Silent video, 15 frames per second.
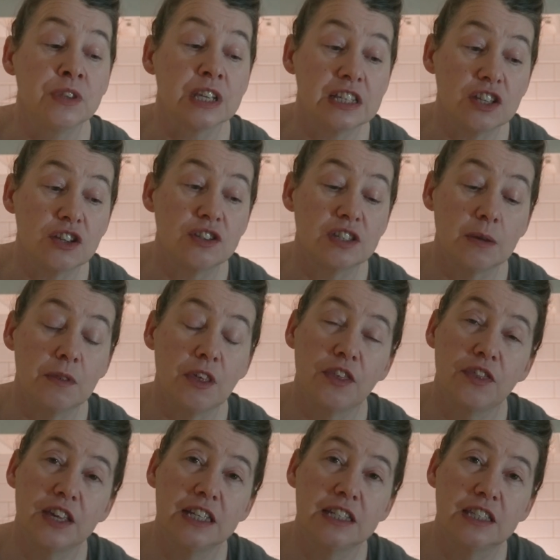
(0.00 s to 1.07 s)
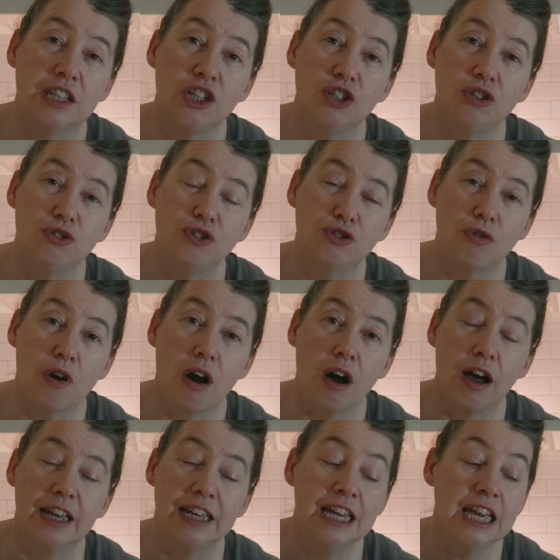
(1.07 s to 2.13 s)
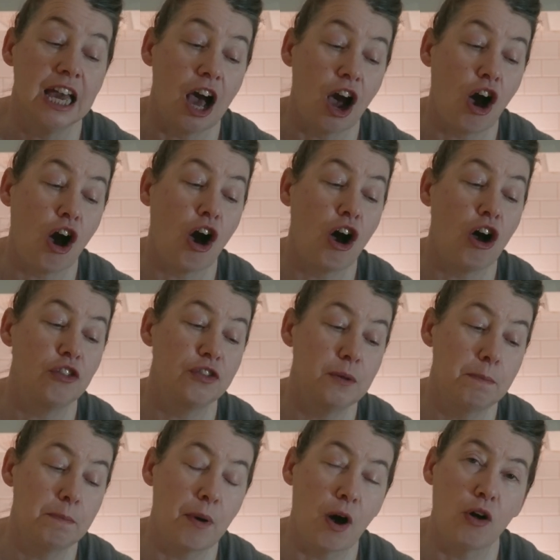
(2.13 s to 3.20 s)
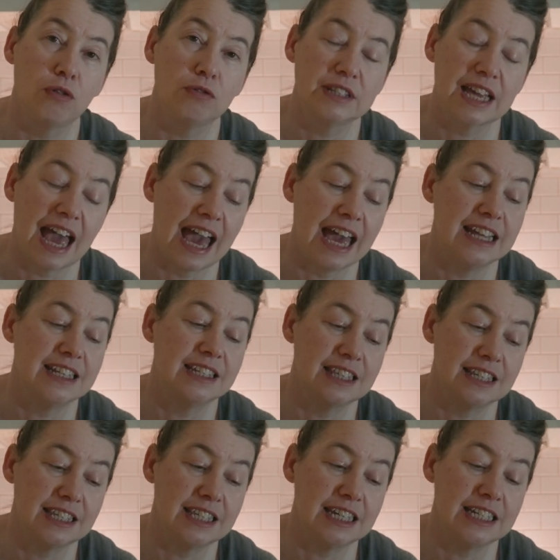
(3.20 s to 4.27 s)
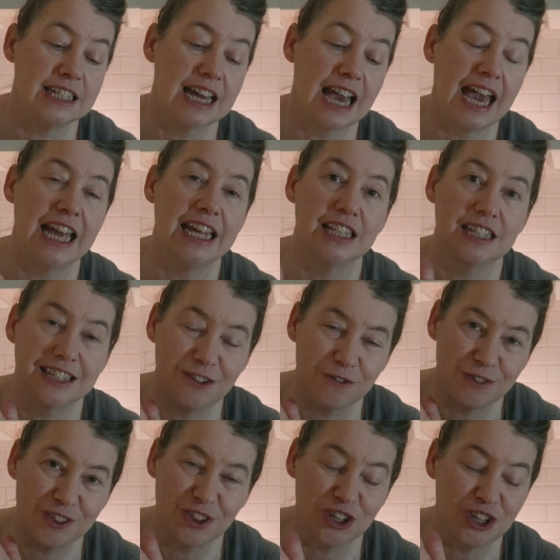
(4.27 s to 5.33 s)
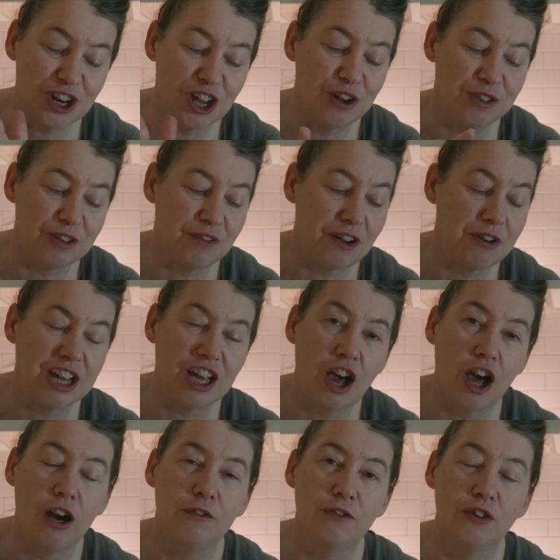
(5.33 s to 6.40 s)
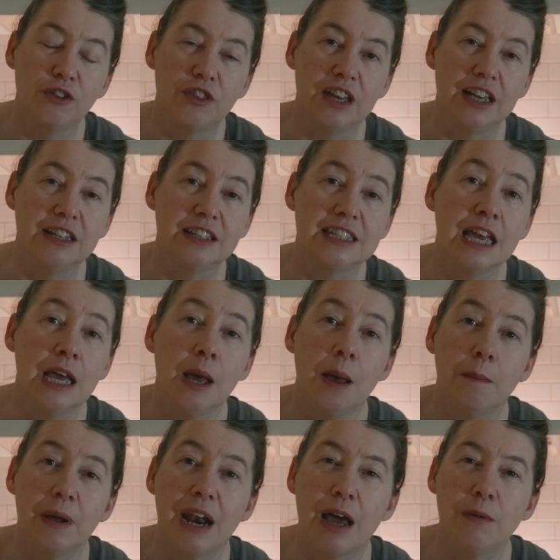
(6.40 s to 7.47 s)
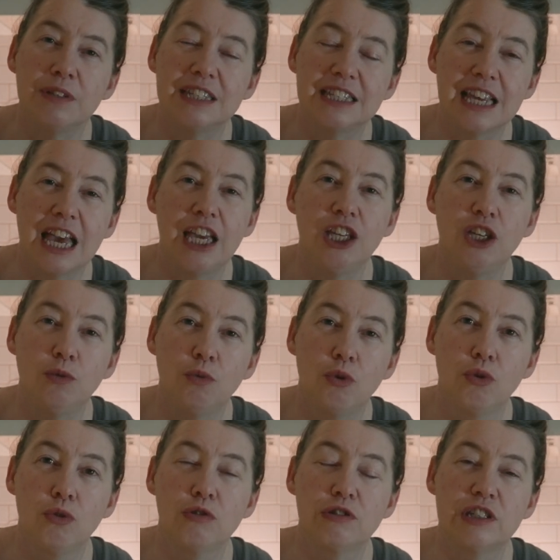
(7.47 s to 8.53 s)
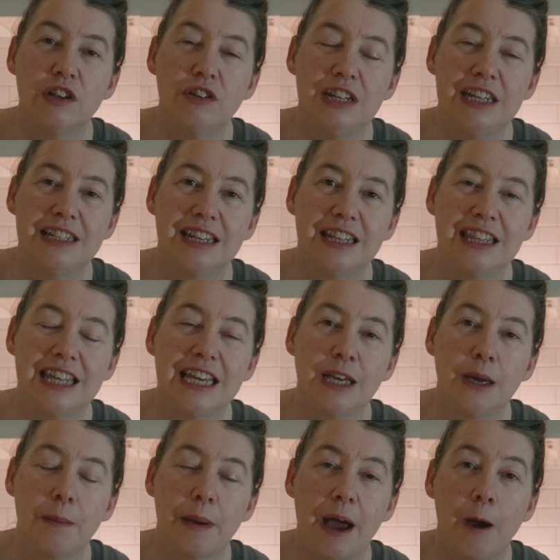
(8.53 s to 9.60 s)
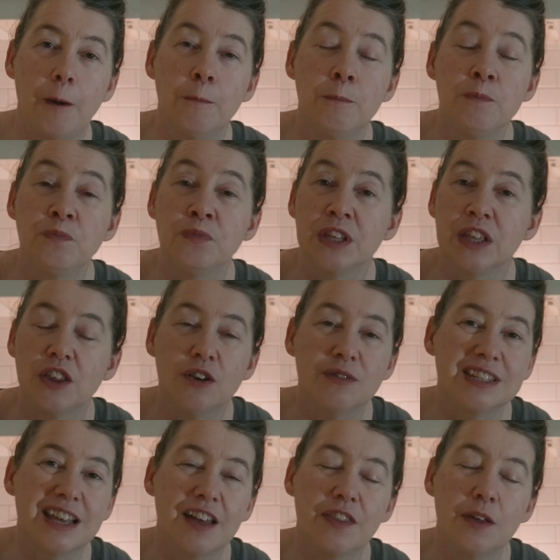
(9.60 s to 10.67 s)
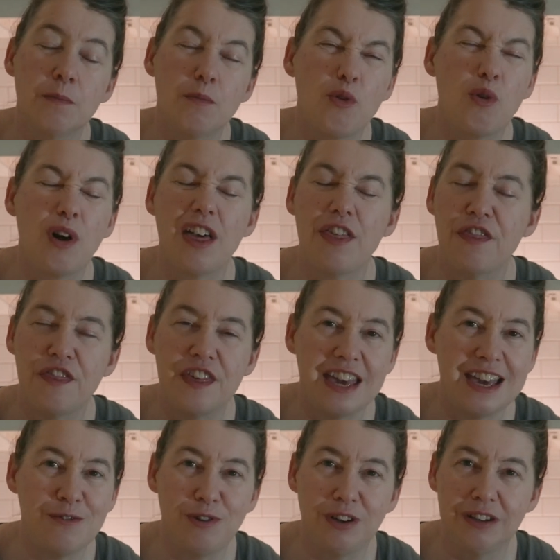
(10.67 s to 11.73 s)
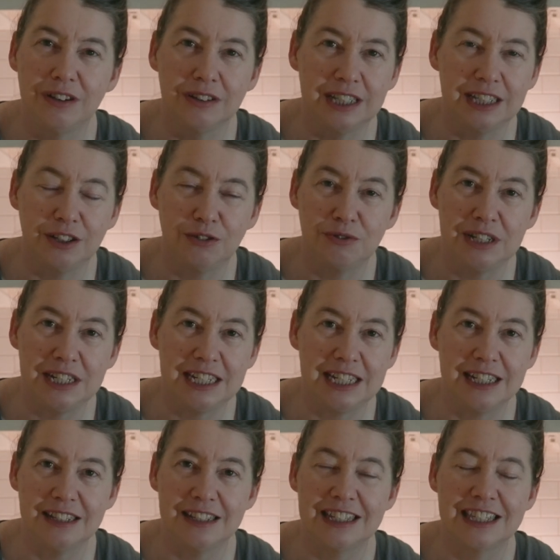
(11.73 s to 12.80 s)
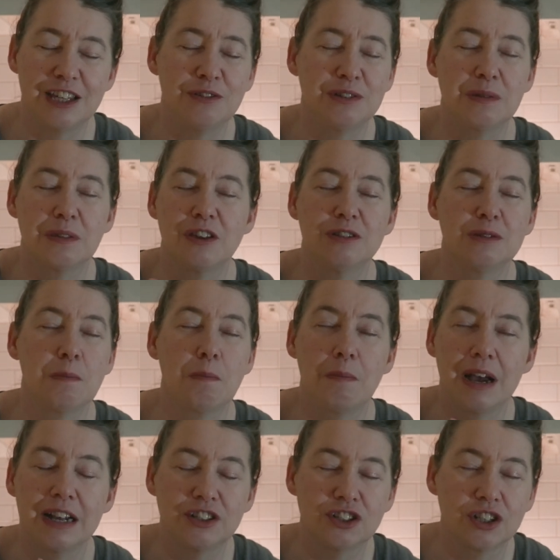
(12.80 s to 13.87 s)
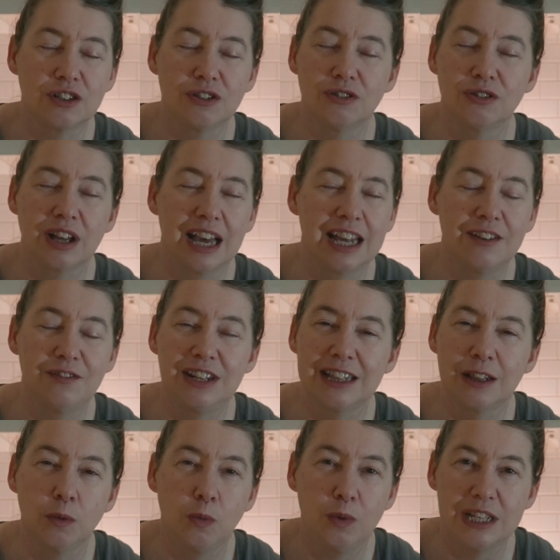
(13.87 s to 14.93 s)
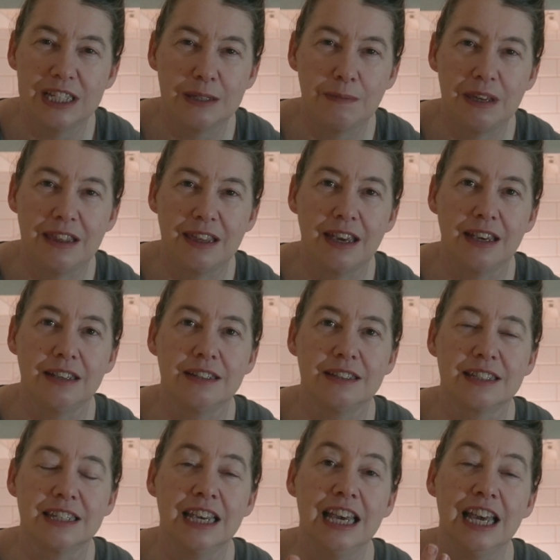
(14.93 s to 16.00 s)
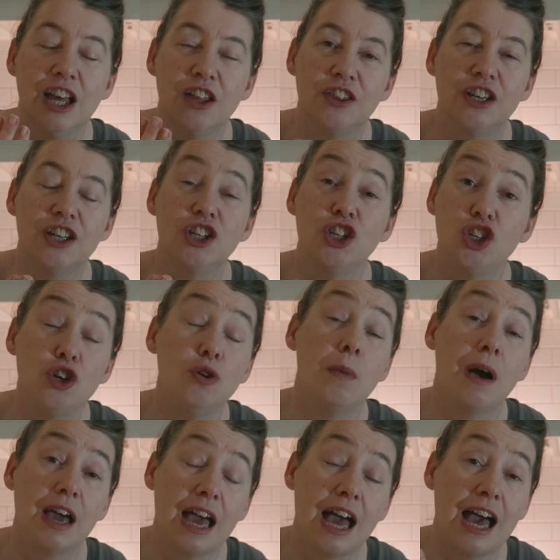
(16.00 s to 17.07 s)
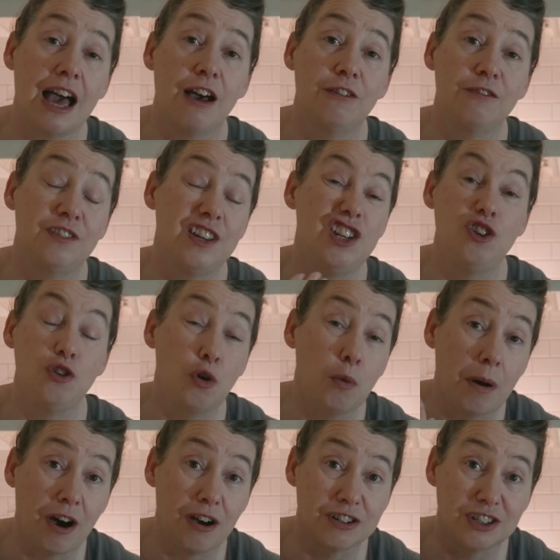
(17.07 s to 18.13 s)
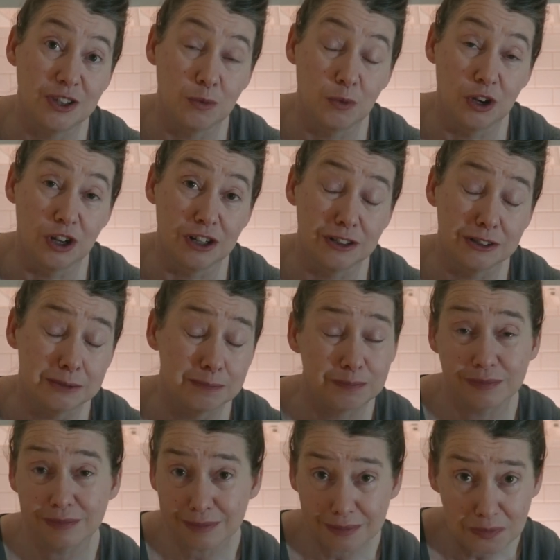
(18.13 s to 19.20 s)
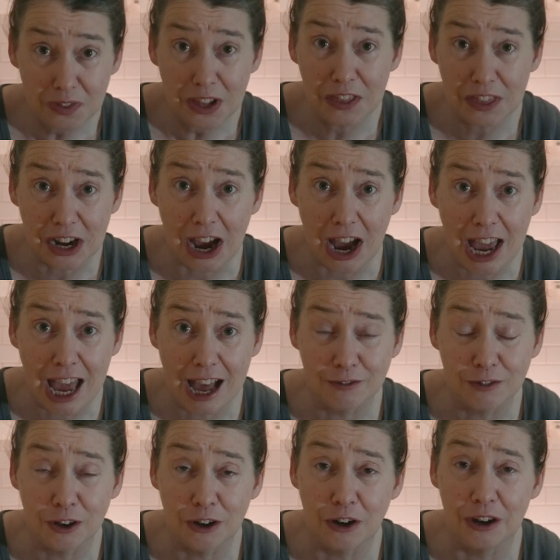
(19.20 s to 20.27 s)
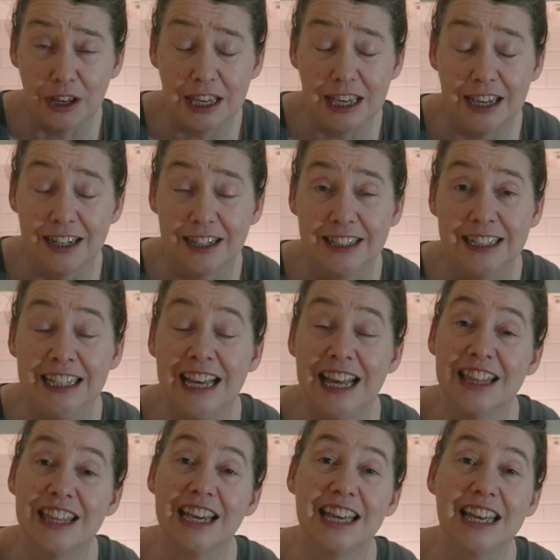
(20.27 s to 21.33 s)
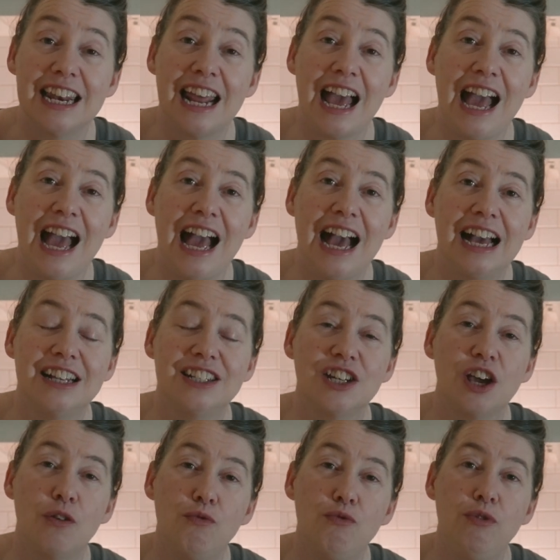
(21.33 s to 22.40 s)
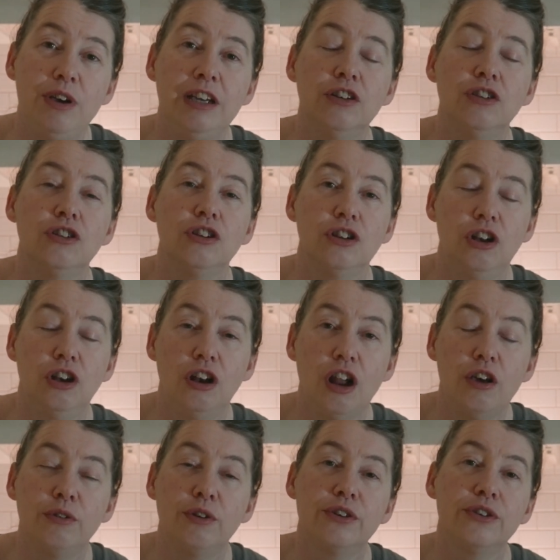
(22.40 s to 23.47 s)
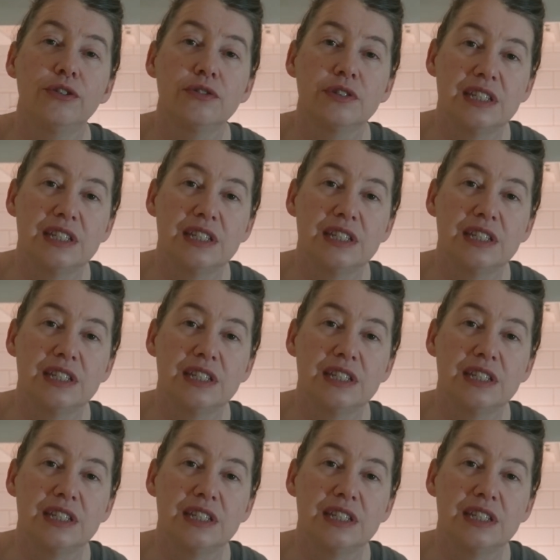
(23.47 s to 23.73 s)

So some of the things that you dry are the bold heads, the seed heads, the very colourful things. But I would say you also need to think about those other more ethereal ingredients, those magical kind of little wispy things that you might have in your part of the world that I haven't got here, that can add a real local,